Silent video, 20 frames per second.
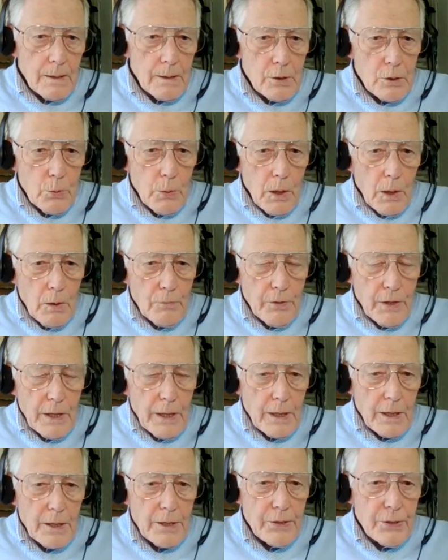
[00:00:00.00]
12
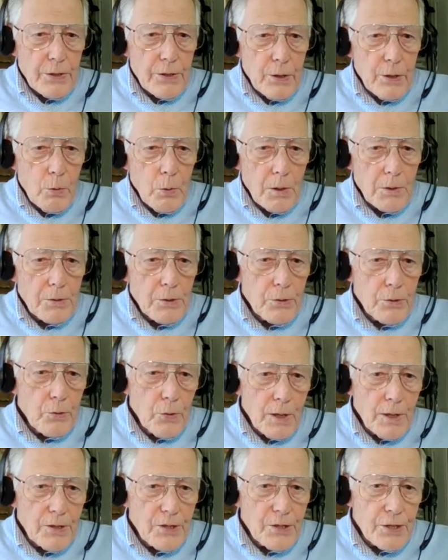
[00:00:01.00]
years and you want to
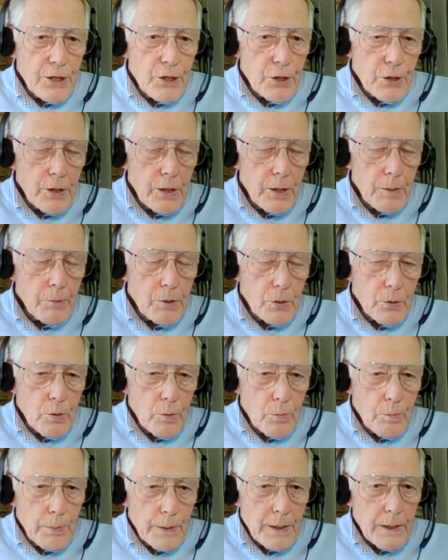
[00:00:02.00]
transition him to
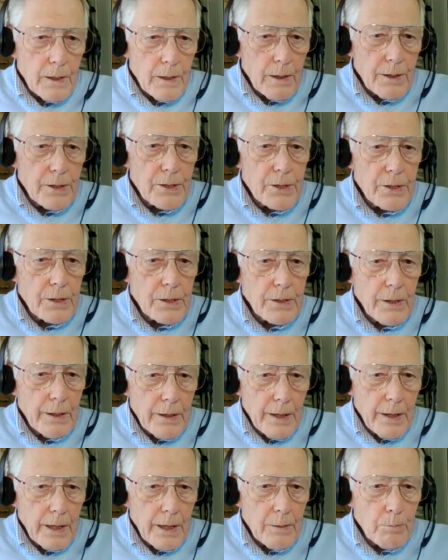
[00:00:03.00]
bitless,
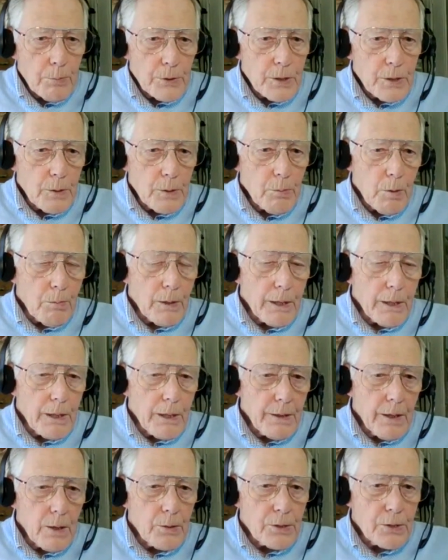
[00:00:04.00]
then presumably he
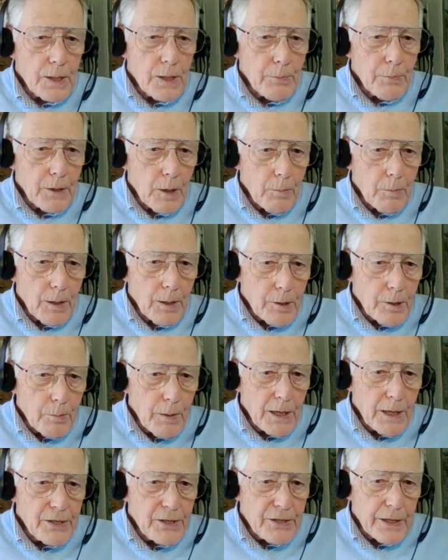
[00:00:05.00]
knows something about the
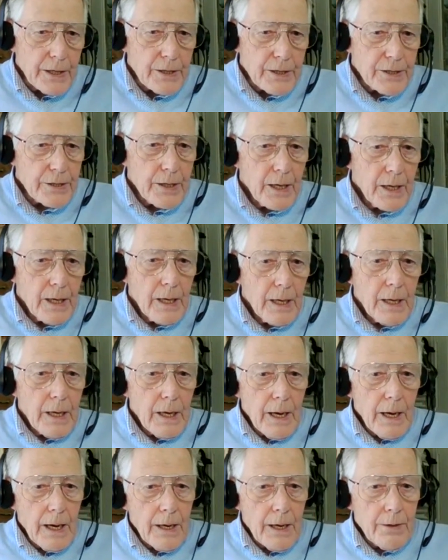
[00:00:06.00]
basics,
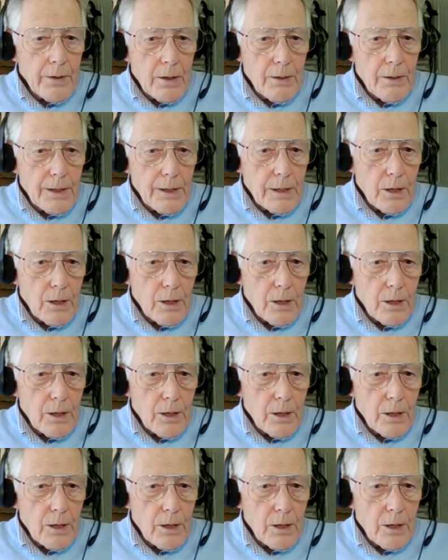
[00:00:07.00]
and a little